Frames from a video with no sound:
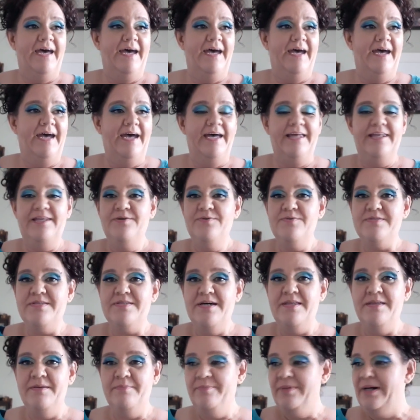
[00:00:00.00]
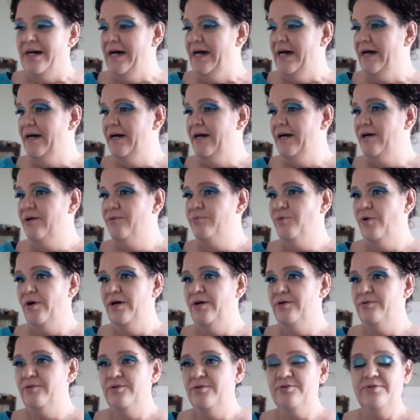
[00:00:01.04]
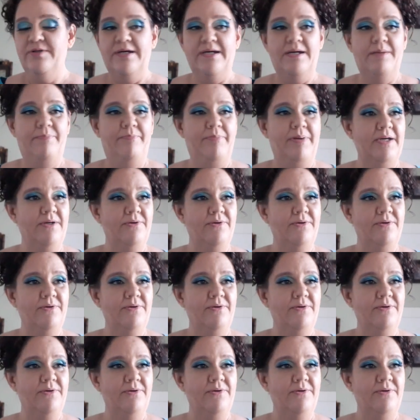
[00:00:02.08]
and there was nothing but, well, it looked like a pink